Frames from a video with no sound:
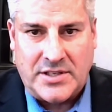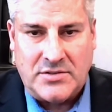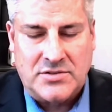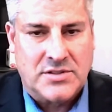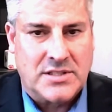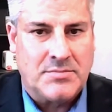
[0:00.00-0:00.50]
You
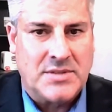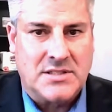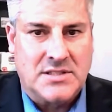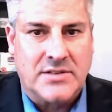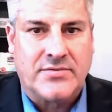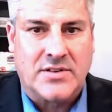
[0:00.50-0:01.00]
treated me
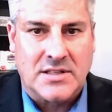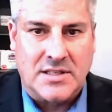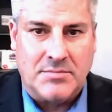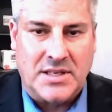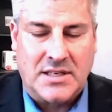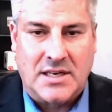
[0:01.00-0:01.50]
differently
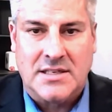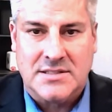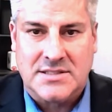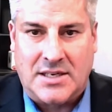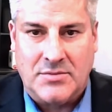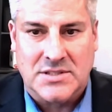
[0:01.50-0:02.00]
because
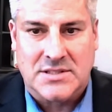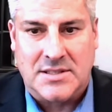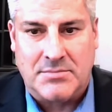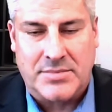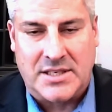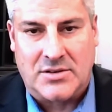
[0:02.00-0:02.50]
I was
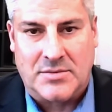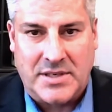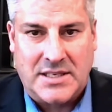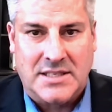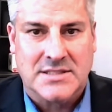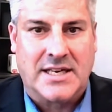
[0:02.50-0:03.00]
limping or
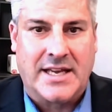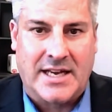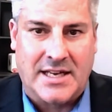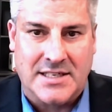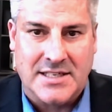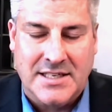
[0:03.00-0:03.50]
because I
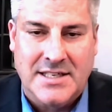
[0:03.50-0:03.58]
had